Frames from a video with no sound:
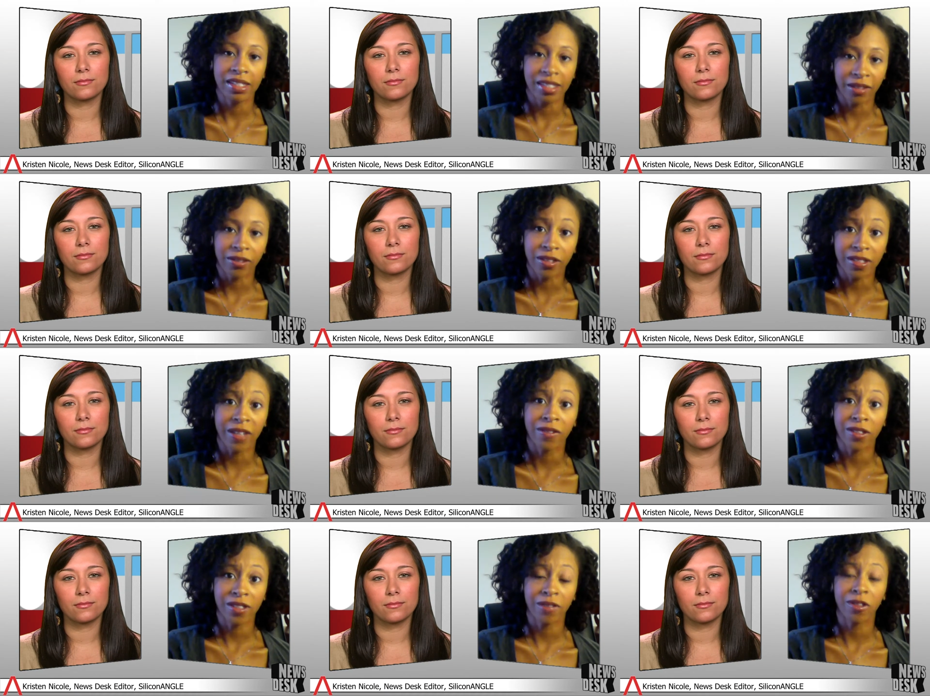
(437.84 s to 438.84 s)
Speaker 1: several,
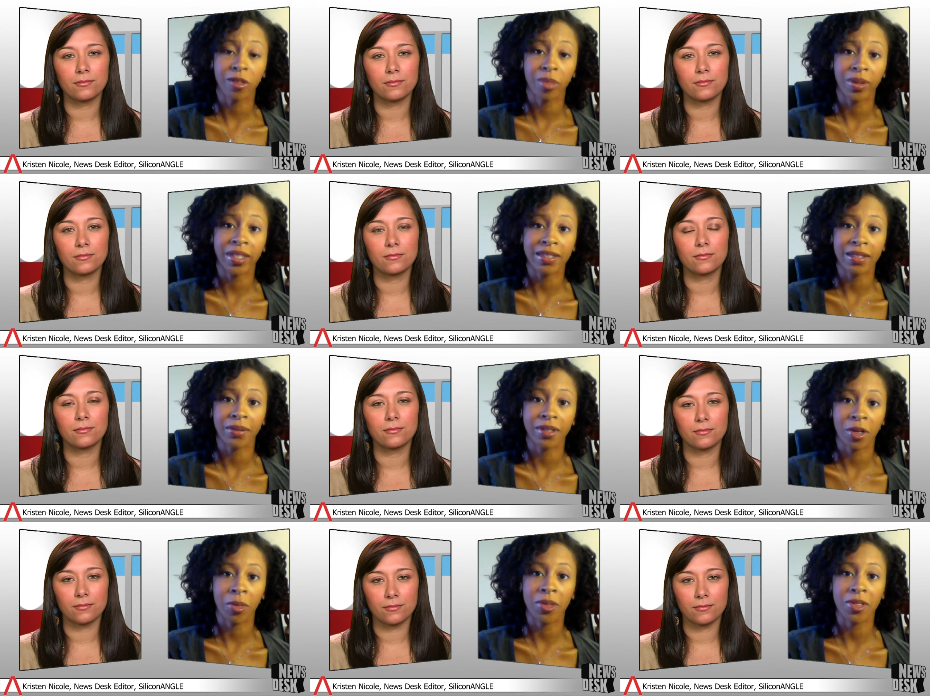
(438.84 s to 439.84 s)
several, several points. It
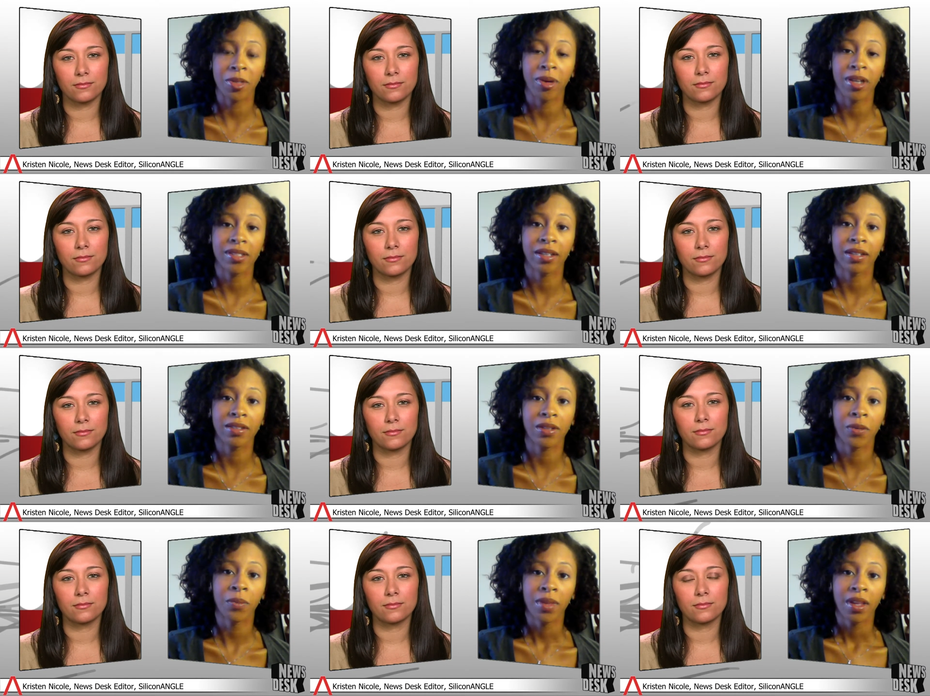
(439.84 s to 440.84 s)
was almost depressing.
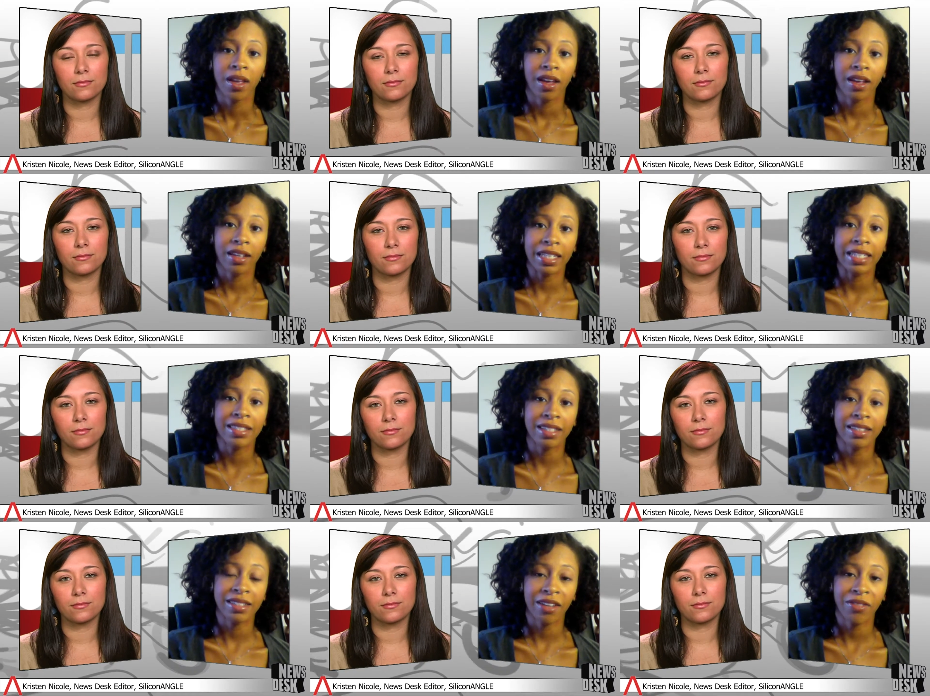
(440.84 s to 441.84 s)
So uh, it's,
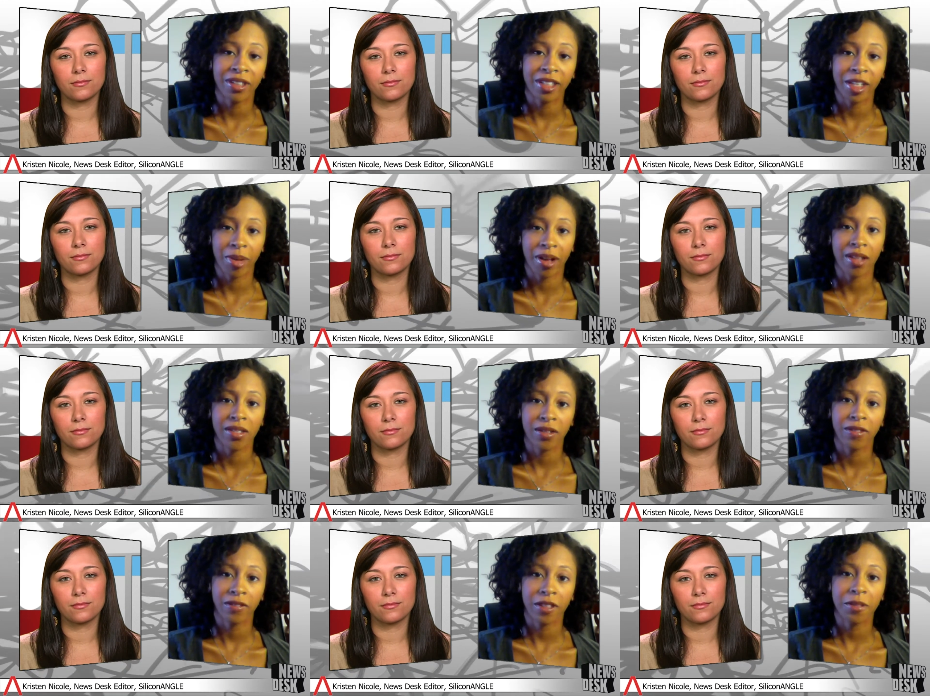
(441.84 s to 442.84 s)
it's definitely a
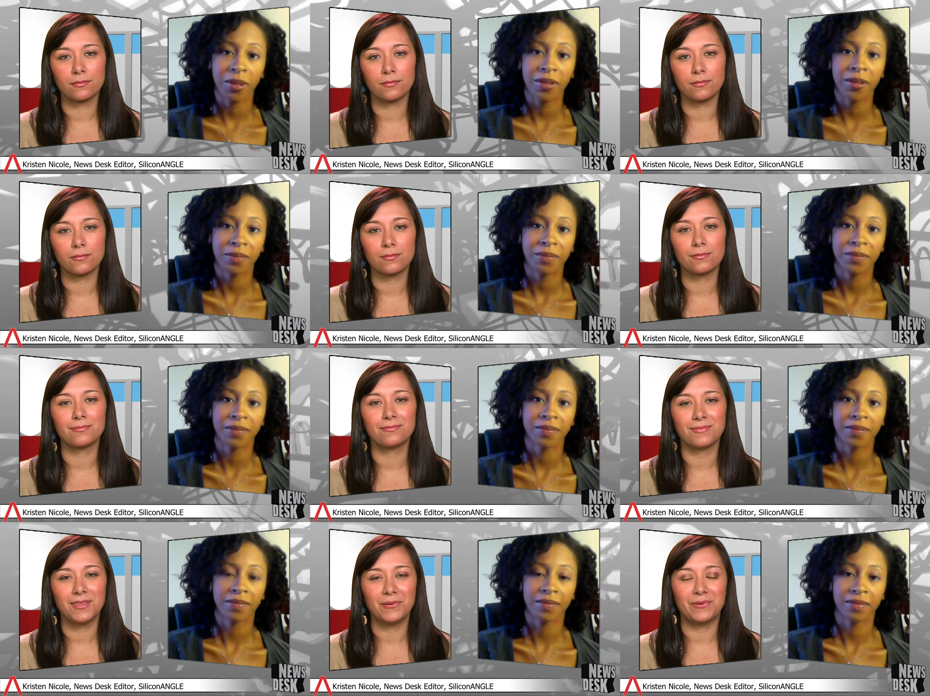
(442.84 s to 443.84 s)
positive for Facebook.
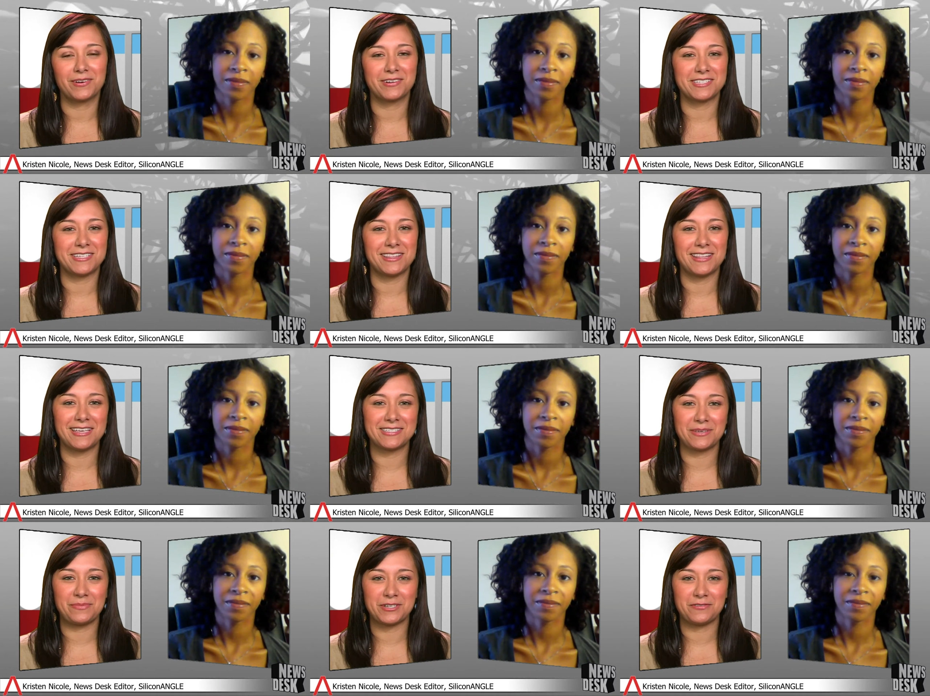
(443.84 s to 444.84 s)
Speaker 2: Well, Kristen, thanks
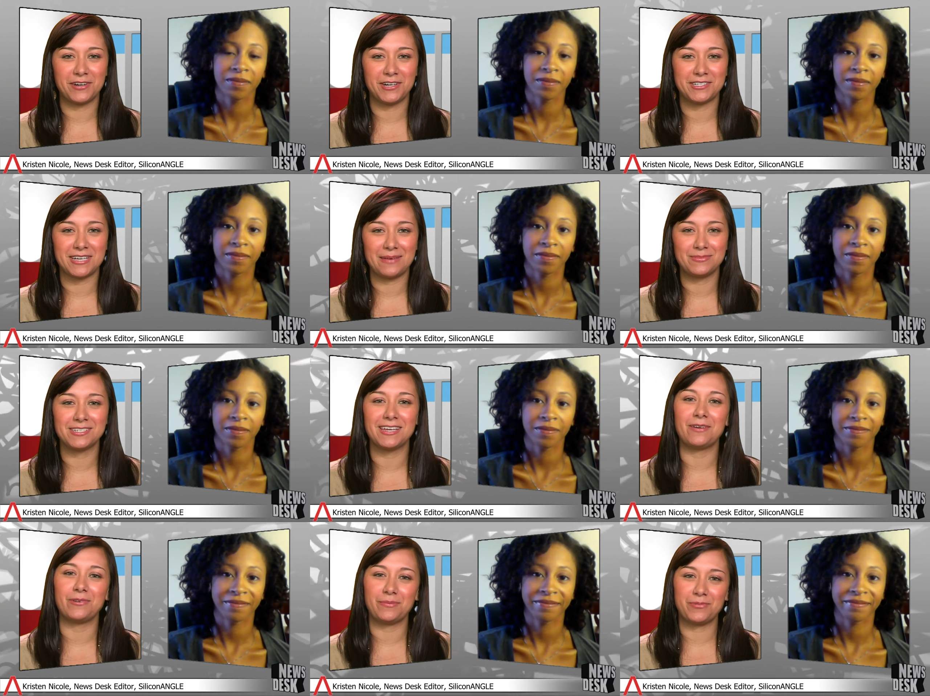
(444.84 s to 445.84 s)
so much for your time
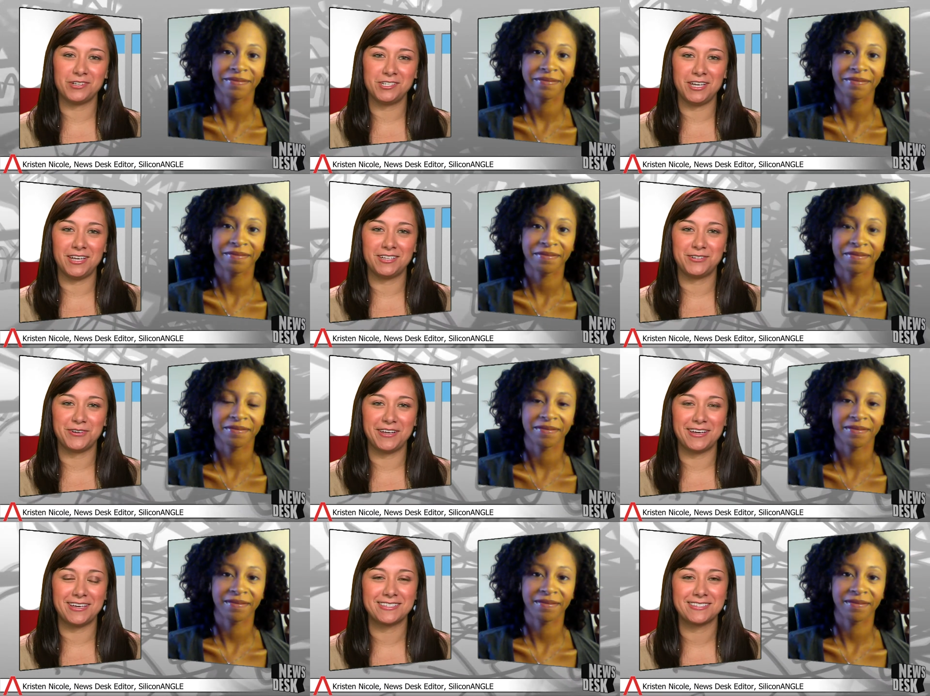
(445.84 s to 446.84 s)
today. We appreciate you
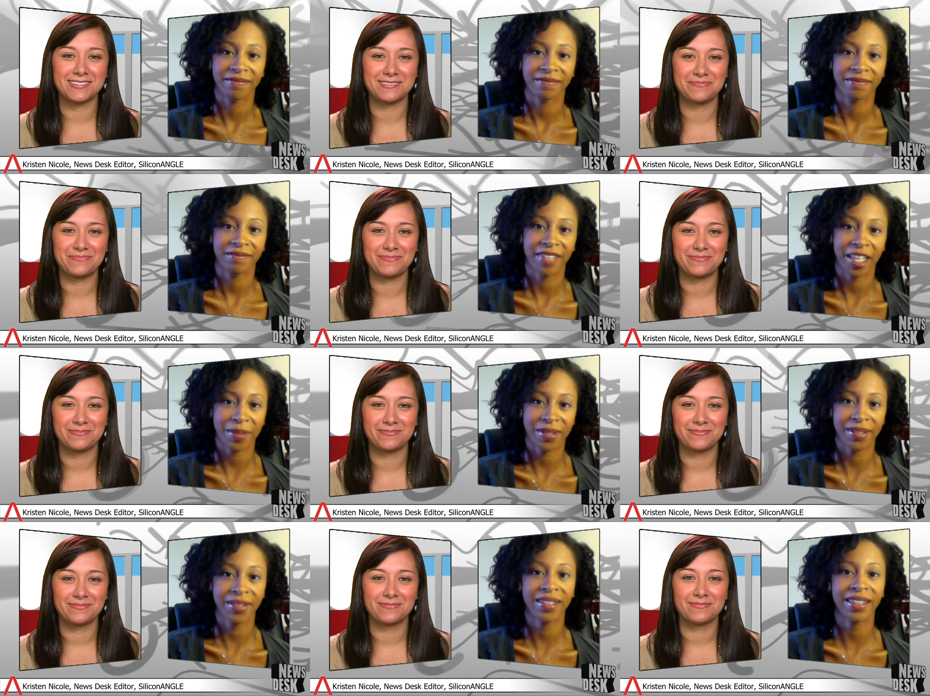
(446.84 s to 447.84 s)
joining us.
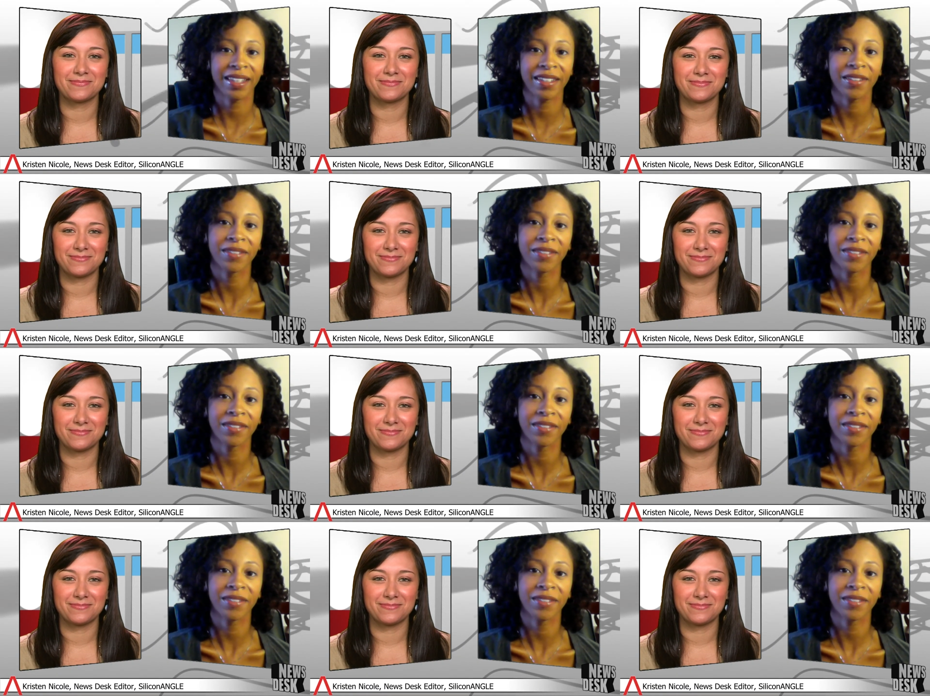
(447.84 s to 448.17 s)
Absolutely. Thank you.